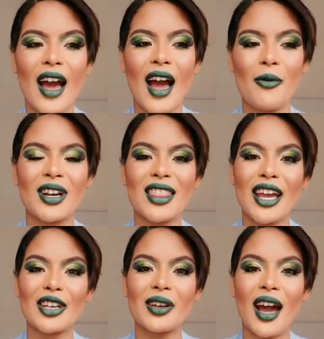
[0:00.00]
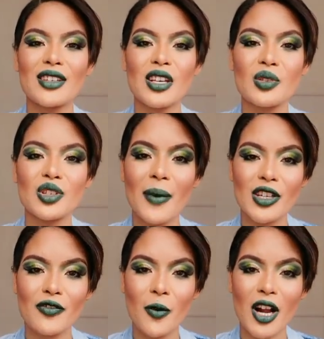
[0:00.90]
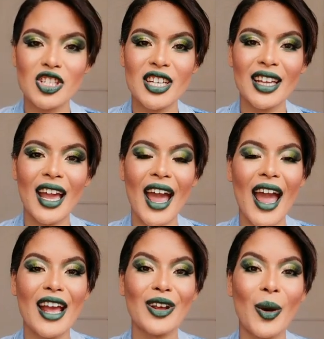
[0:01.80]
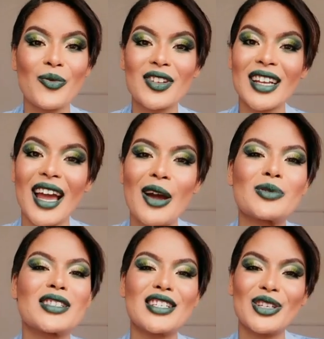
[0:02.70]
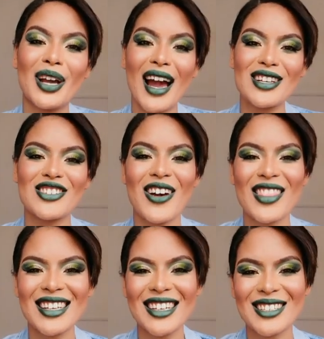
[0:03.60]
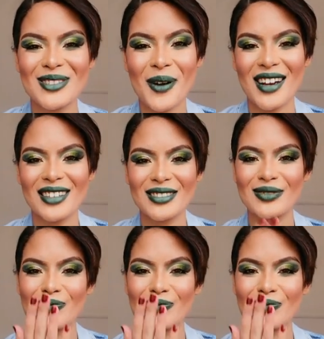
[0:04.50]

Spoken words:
I want to thank you guys so much for watching, and hopefully I will see you guys on the next one.